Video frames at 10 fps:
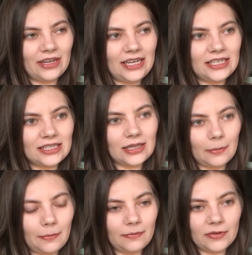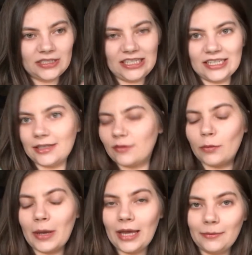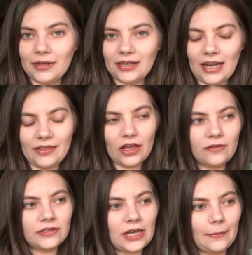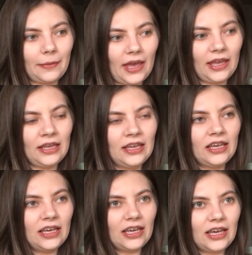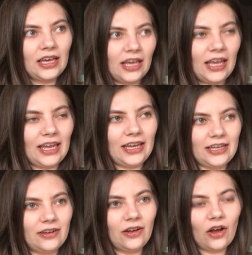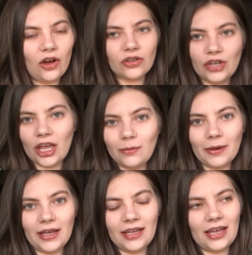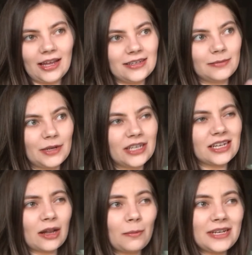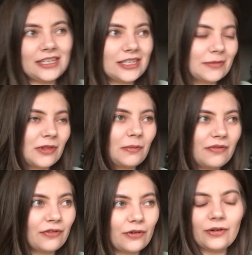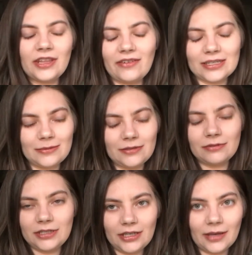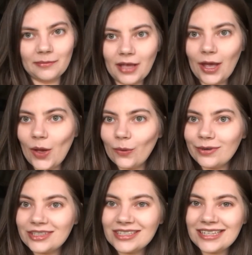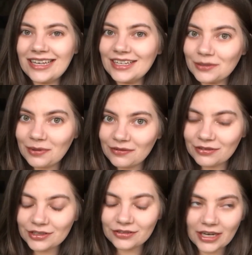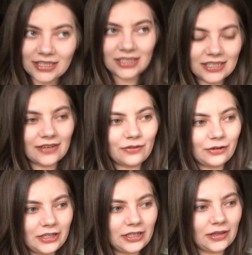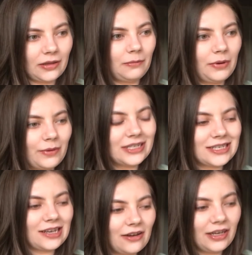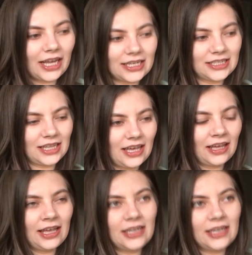released the details of the payment, like the overtime pay, in October, and because I completed some of them before, they've asked me to redo them, which is a little bit frustrating because I've already done them, but we're slowly getting there.